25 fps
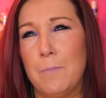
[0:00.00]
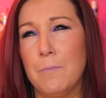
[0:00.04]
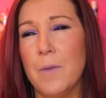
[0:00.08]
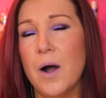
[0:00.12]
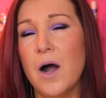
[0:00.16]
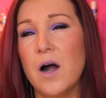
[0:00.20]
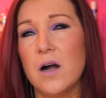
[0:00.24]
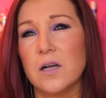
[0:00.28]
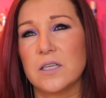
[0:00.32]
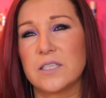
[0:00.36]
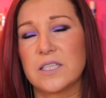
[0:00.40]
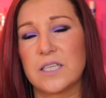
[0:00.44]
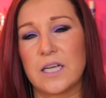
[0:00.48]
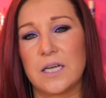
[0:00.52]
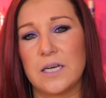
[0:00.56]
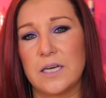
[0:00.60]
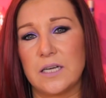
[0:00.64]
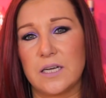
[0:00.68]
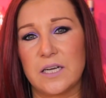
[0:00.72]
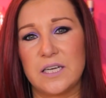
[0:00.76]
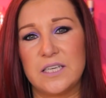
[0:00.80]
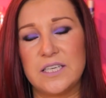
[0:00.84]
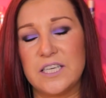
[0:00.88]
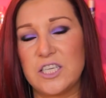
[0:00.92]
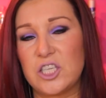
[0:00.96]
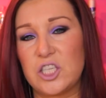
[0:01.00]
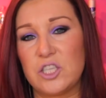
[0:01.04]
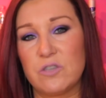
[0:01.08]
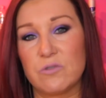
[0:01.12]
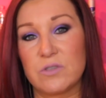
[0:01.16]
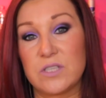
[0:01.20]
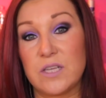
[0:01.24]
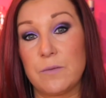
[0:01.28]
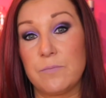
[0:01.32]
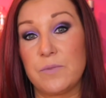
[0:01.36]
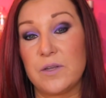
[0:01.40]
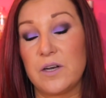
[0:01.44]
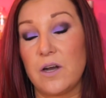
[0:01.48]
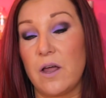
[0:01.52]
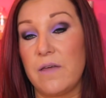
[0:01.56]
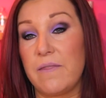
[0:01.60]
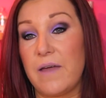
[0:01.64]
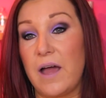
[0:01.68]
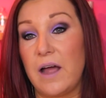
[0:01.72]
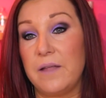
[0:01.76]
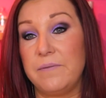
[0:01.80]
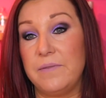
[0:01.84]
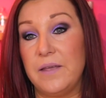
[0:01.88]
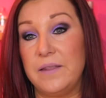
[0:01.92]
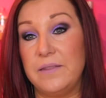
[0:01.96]
a mask and a conditioner or something like
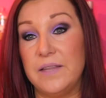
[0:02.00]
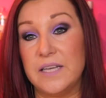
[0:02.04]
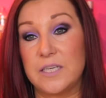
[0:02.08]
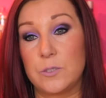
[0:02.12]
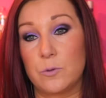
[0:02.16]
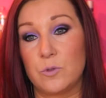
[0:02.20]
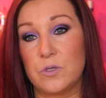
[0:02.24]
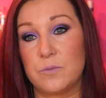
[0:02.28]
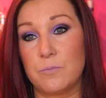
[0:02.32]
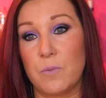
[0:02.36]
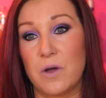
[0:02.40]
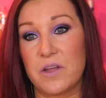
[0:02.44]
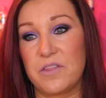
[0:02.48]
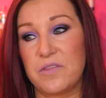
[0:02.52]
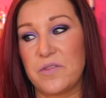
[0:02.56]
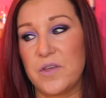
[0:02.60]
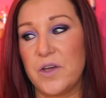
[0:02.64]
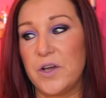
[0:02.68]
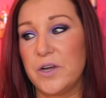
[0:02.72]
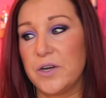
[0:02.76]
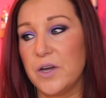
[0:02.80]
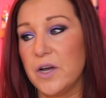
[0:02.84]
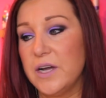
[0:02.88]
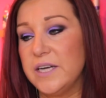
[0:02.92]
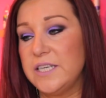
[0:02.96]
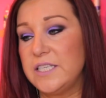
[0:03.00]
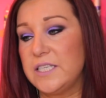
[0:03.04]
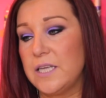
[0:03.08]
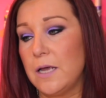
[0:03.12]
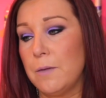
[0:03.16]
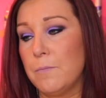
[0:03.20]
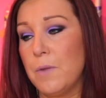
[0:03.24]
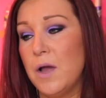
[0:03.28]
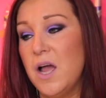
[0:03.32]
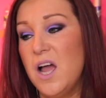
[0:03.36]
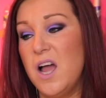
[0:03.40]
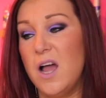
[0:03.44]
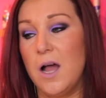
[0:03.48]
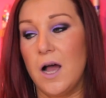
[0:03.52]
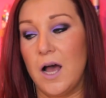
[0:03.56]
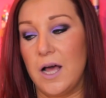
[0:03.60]
that, and then this was my third item.